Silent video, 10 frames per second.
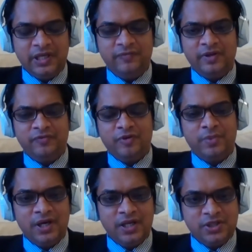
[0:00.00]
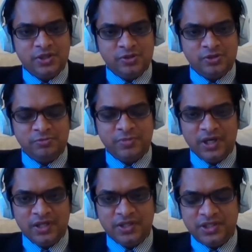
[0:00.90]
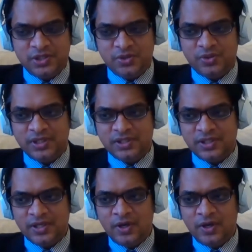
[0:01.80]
even for Bangladesh also, Bangladeshi students,